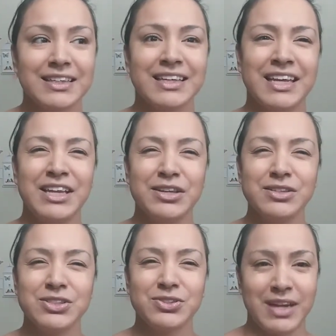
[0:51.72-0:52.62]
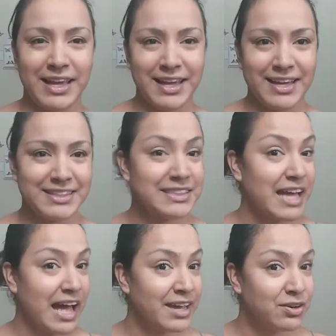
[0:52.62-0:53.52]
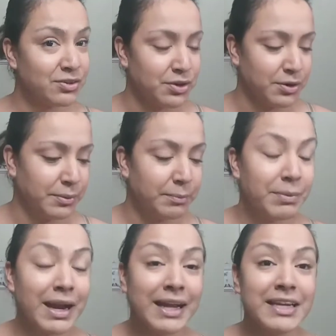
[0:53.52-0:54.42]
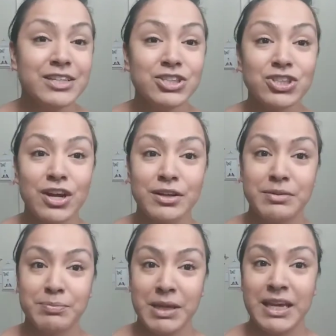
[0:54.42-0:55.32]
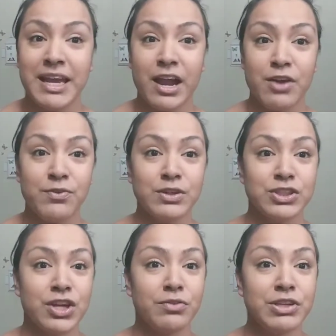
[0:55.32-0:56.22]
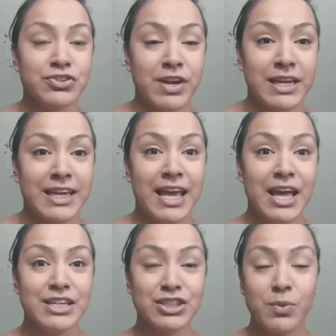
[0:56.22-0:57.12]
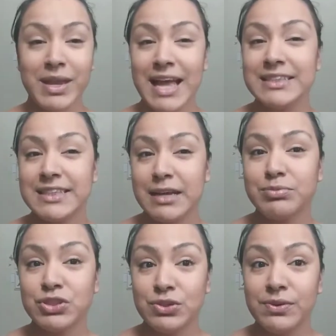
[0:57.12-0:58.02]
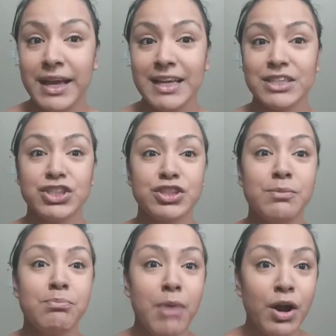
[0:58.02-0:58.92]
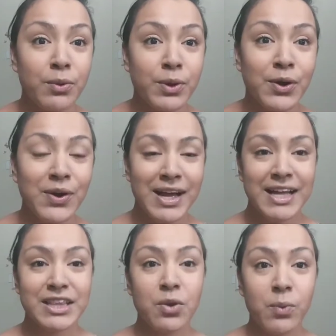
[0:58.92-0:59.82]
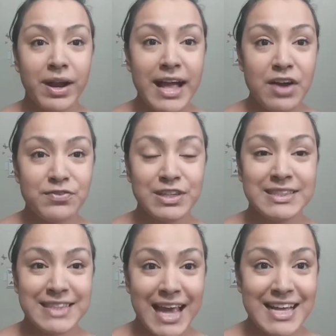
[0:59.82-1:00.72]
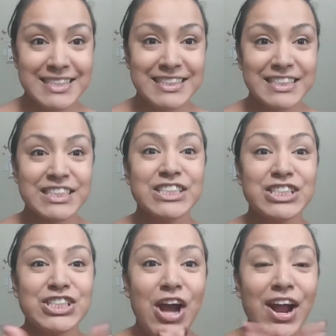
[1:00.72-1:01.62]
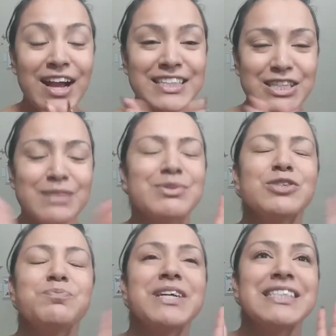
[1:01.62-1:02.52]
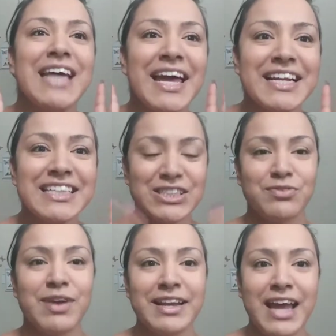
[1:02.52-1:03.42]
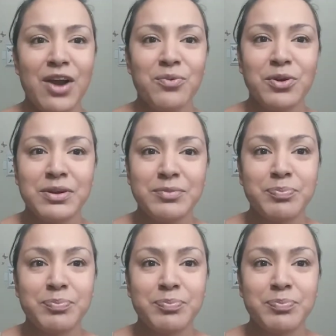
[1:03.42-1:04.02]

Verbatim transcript: getting used to it. I guess. I don't know but I need to start being careful and start retraining. So we can't stay up too late because tomorrow the workout for Dez is gonna start. So I'm super excited. So right now we're